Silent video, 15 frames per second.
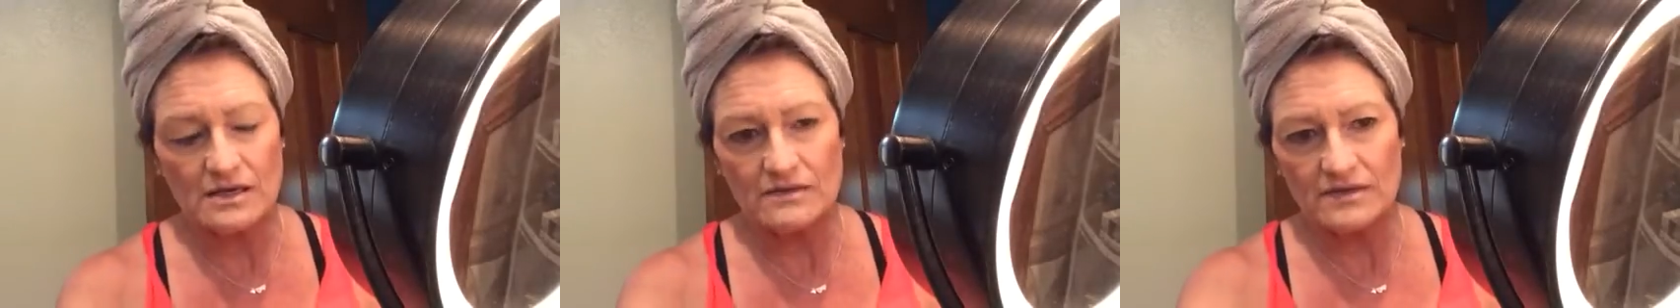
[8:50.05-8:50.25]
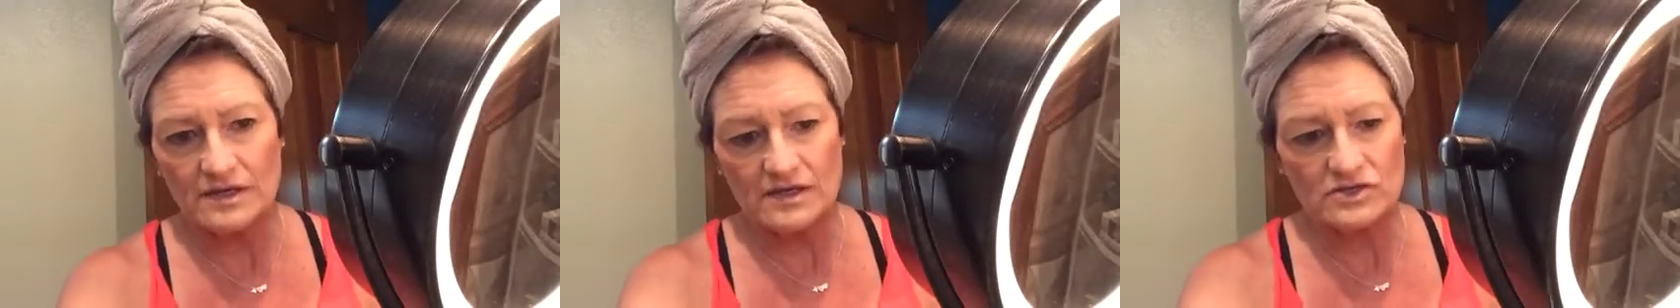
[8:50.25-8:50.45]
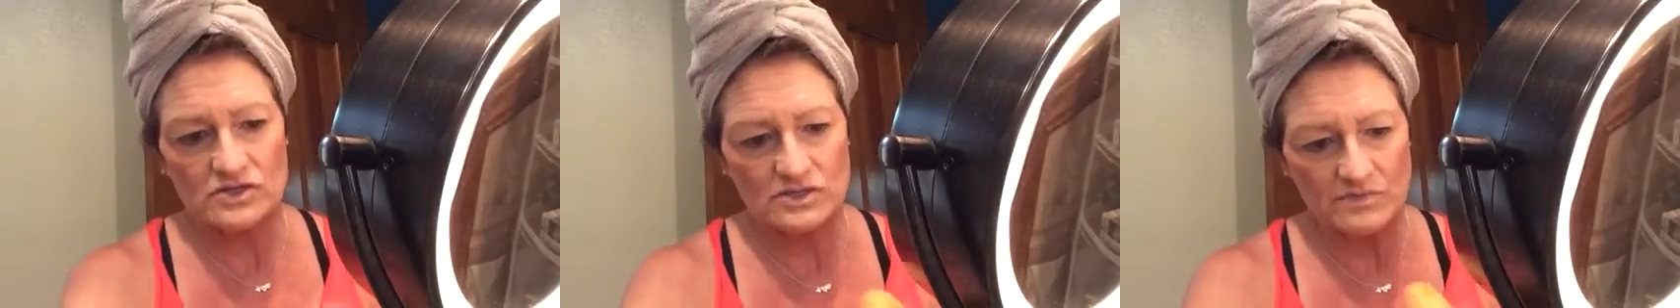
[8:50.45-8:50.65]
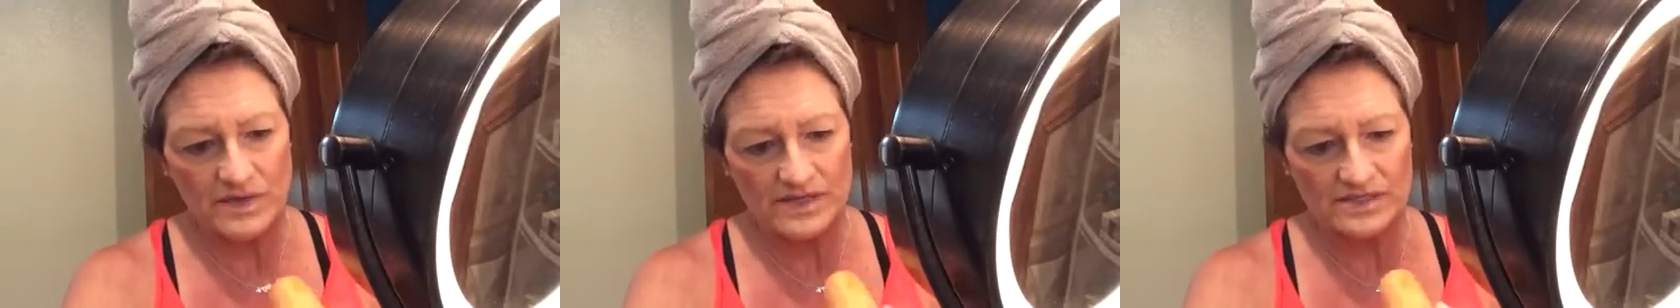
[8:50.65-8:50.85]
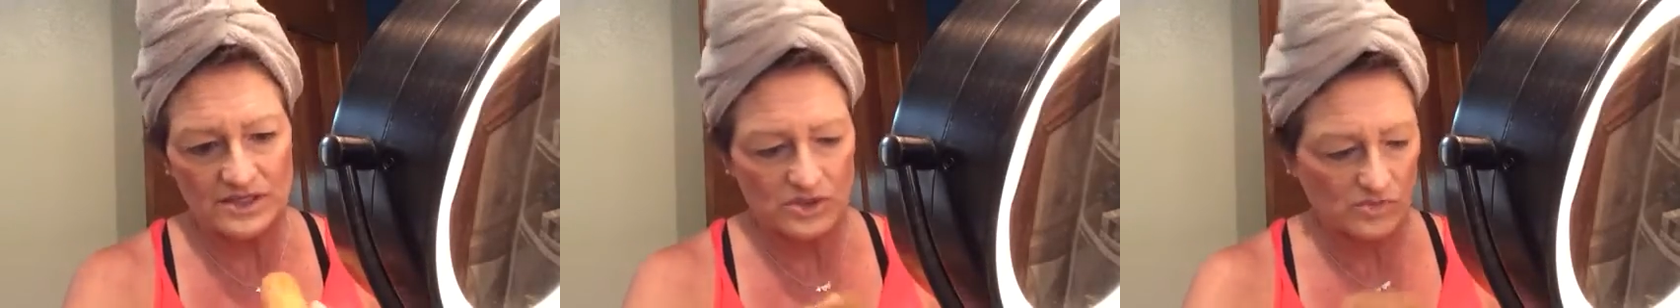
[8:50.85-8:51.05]
then just
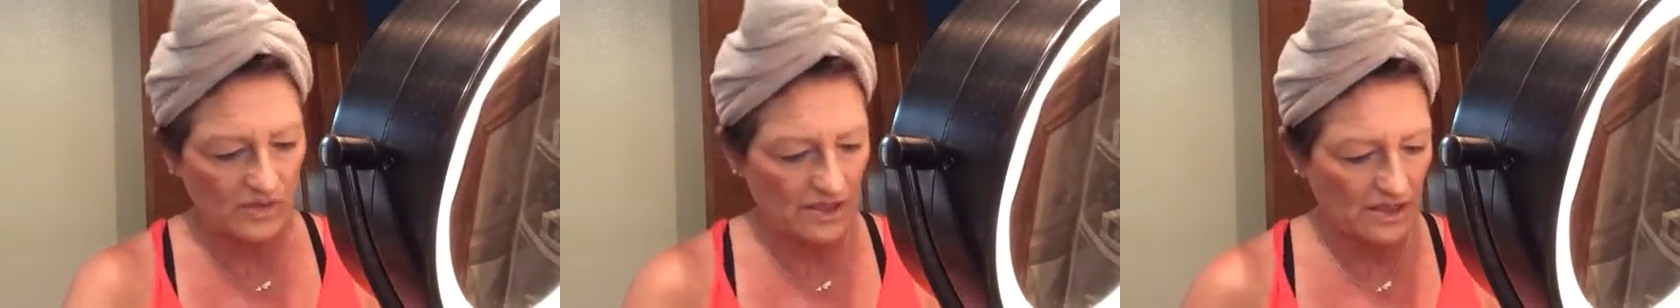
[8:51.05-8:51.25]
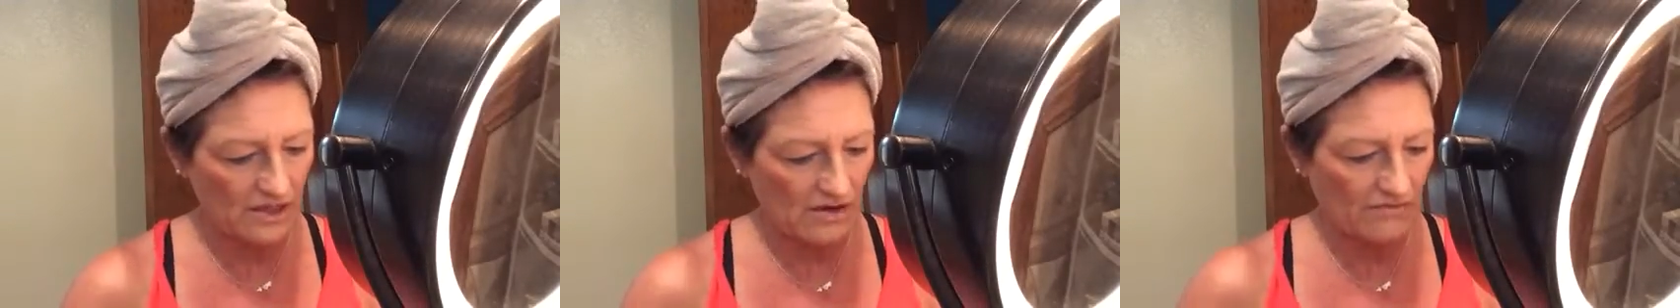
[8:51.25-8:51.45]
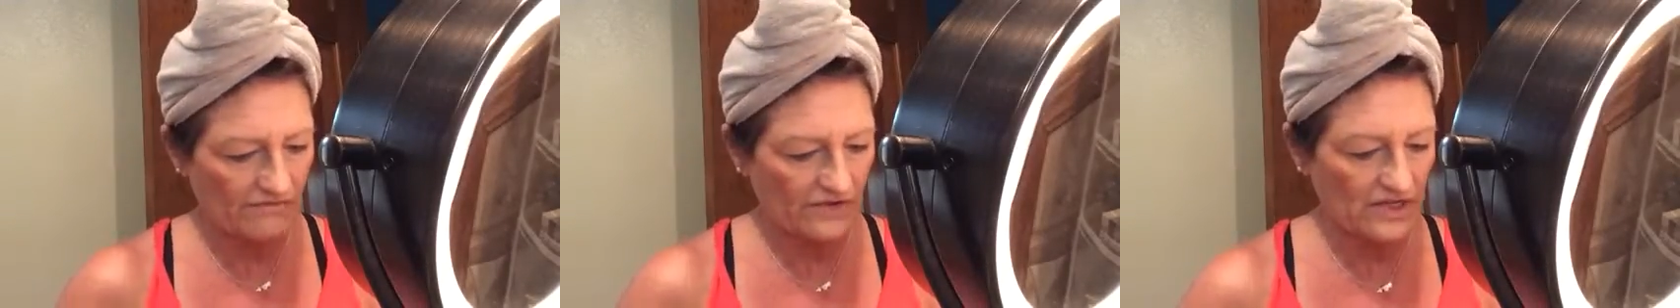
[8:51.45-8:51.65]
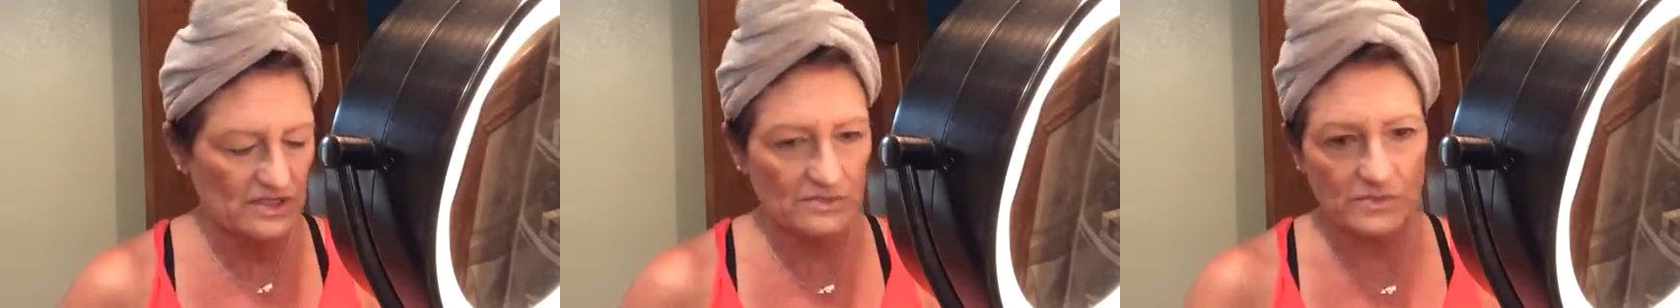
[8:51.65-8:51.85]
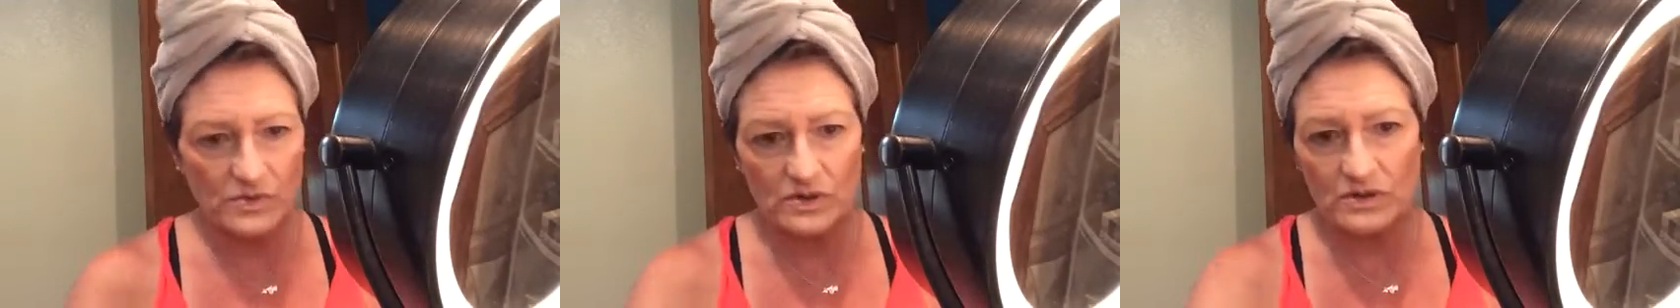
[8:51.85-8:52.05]
message me on
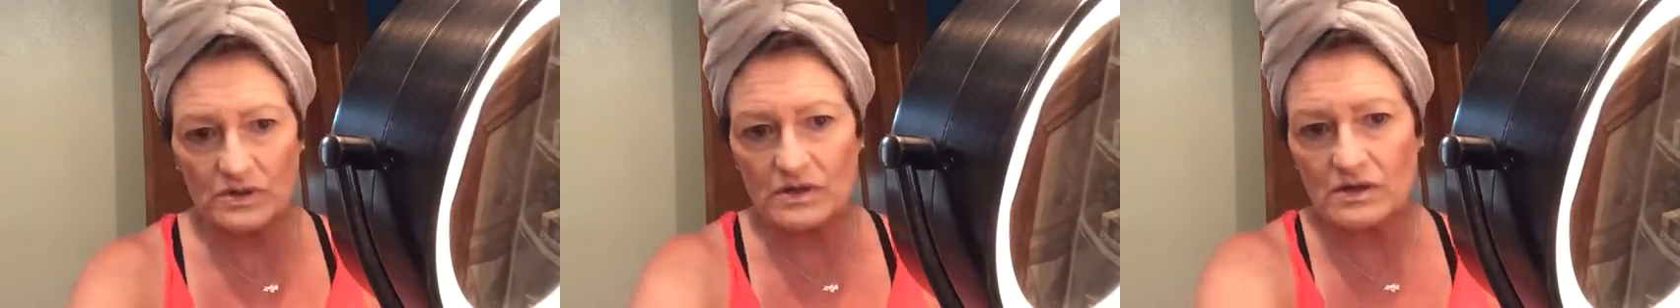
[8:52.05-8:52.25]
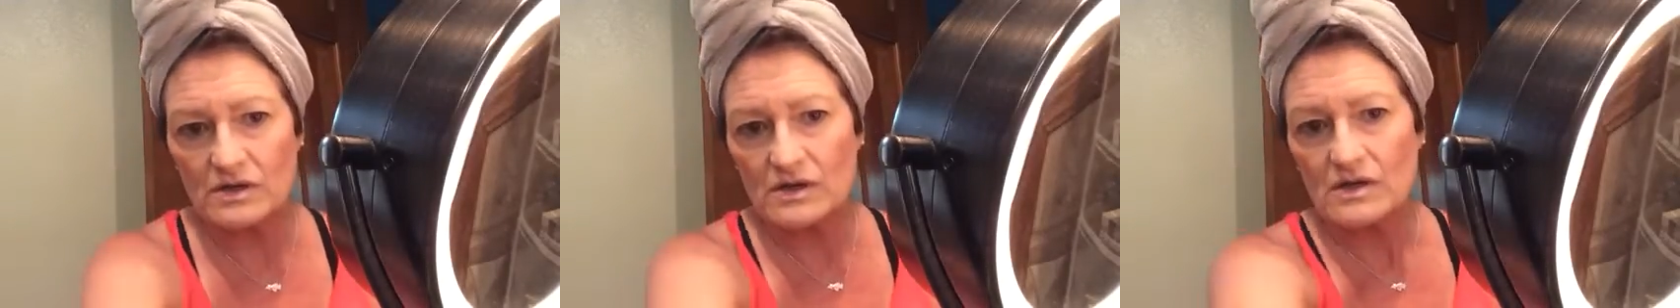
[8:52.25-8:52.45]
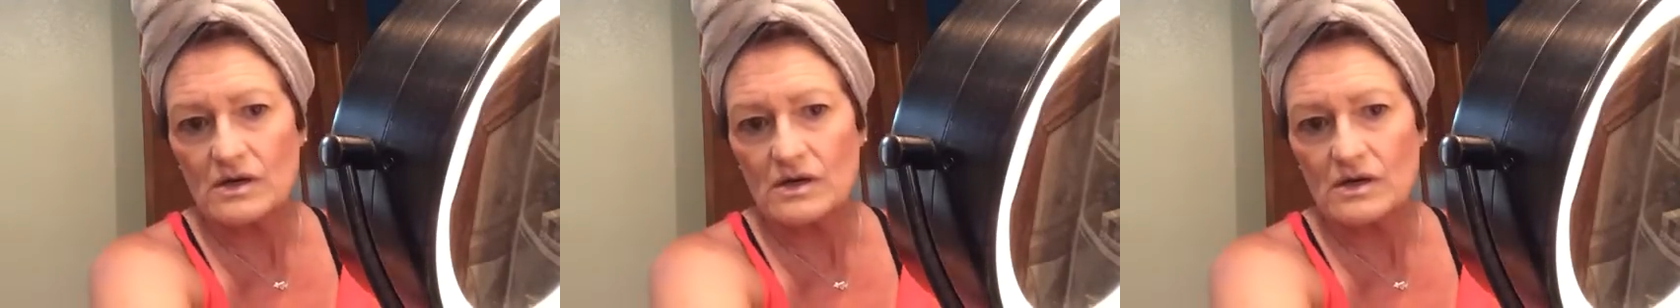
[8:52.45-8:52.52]
Facebook,